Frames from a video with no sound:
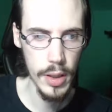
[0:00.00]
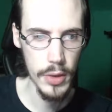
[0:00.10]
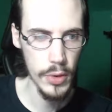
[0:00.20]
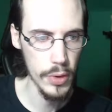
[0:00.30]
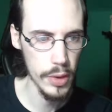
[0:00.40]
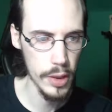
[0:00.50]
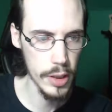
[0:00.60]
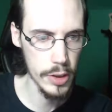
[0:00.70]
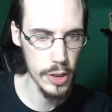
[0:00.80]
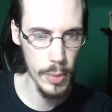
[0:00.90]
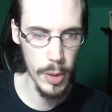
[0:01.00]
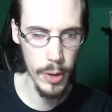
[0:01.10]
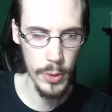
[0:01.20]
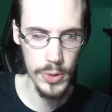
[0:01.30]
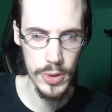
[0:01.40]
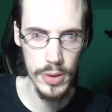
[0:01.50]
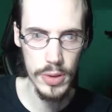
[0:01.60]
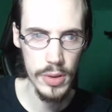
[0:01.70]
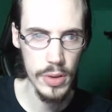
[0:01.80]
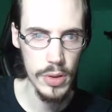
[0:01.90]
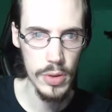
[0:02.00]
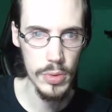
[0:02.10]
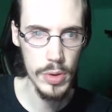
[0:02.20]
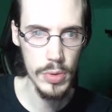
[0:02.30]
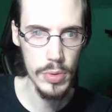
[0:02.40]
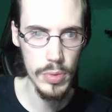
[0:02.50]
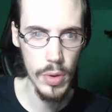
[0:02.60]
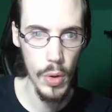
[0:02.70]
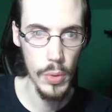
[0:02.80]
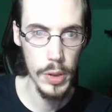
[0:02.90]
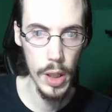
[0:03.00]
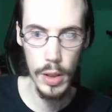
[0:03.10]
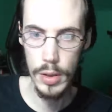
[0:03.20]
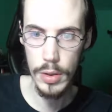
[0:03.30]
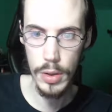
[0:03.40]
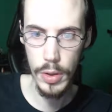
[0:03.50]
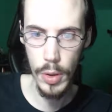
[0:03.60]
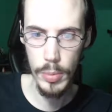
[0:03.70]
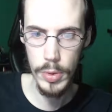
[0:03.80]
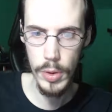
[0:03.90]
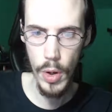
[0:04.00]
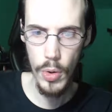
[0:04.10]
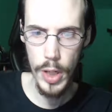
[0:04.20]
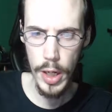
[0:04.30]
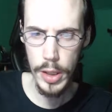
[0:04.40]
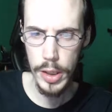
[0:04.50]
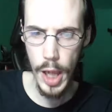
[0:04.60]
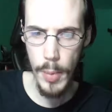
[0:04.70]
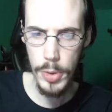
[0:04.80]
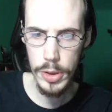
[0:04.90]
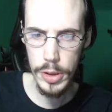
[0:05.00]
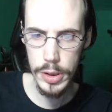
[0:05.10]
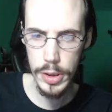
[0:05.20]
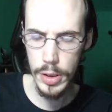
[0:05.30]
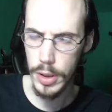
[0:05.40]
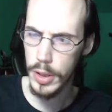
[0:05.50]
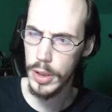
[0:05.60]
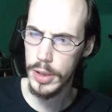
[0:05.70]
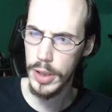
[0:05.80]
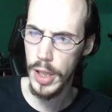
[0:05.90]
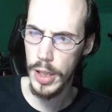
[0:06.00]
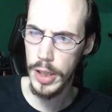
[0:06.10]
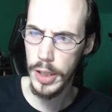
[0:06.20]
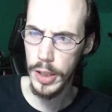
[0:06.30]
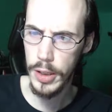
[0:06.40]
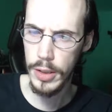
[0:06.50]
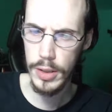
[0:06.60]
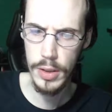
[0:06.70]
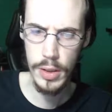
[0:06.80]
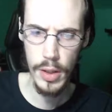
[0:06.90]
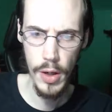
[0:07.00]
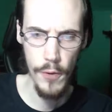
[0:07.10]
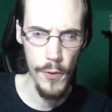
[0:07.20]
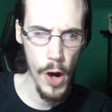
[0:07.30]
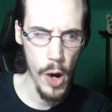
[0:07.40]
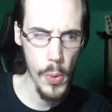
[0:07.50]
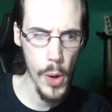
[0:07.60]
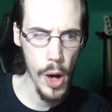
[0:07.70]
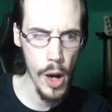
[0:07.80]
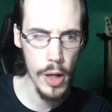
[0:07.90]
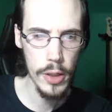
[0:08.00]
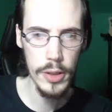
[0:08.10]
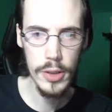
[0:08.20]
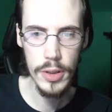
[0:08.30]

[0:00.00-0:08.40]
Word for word: They're getting shot by arrows. Oh, we got an arm. Okay, the ambush is in that thicket. Far away!